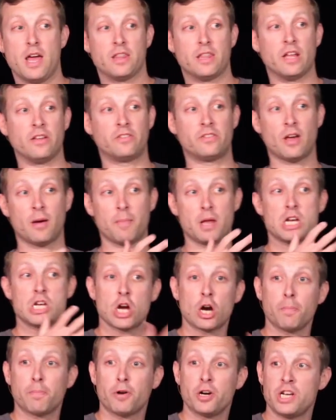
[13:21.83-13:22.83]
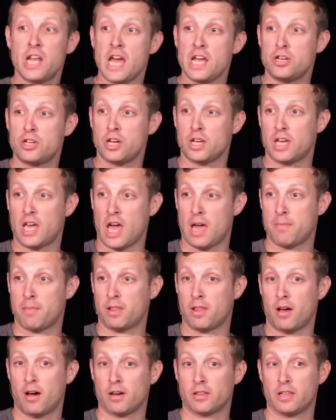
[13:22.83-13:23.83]
Then some interpretation came
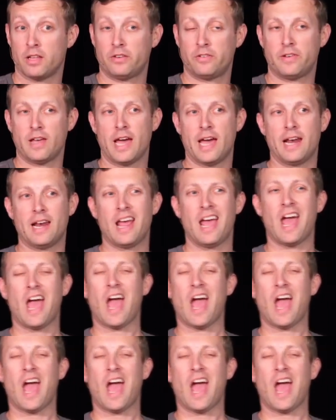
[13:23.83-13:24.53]
along that said,